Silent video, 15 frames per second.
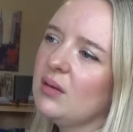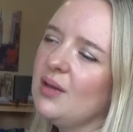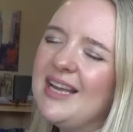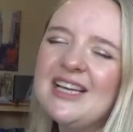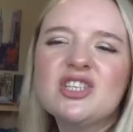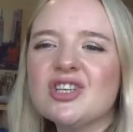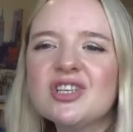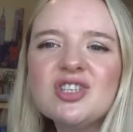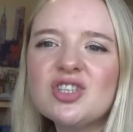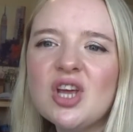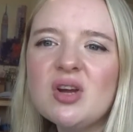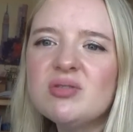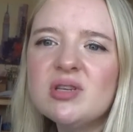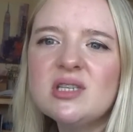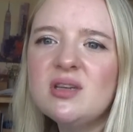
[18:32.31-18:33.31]
It's just
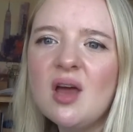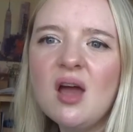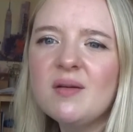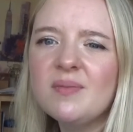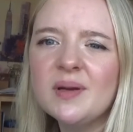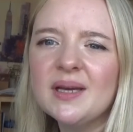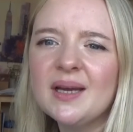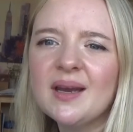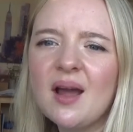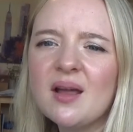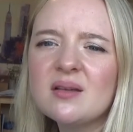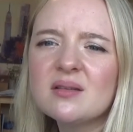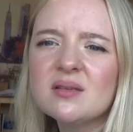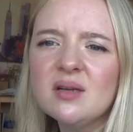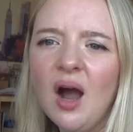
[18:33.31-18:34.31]
so disturbing, and I
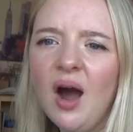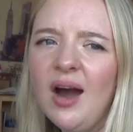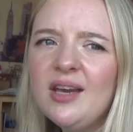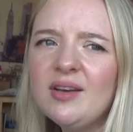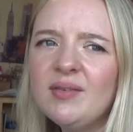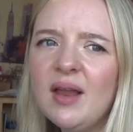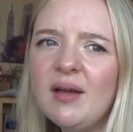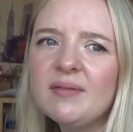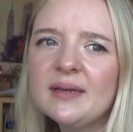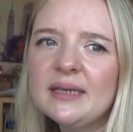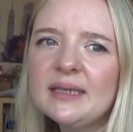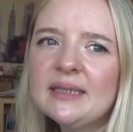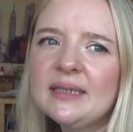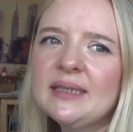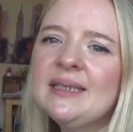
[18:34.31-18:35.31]
kind of love
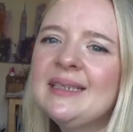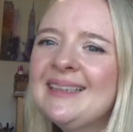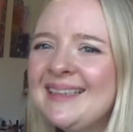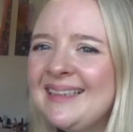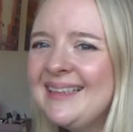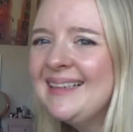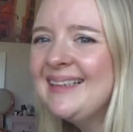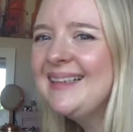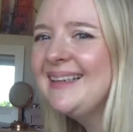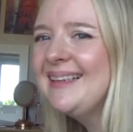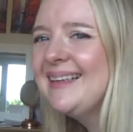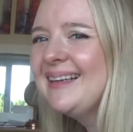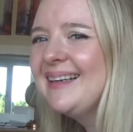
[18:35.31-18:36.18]
it.